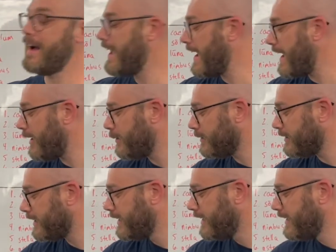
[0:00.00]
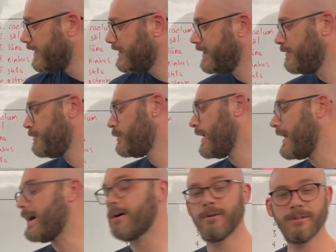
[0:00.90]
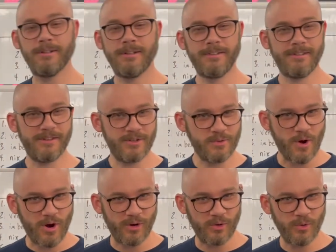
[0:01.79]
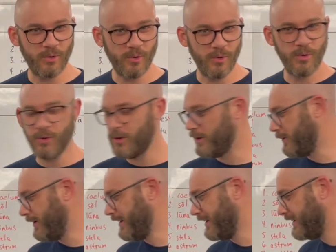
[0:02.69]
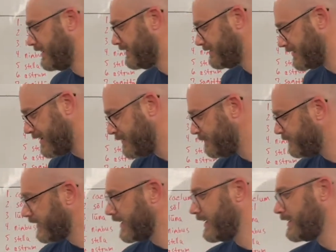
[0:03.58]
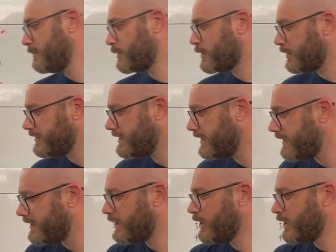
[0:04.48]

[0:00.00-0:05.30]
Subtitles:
howl. If you howl, then you are ululoing, right? Number 13,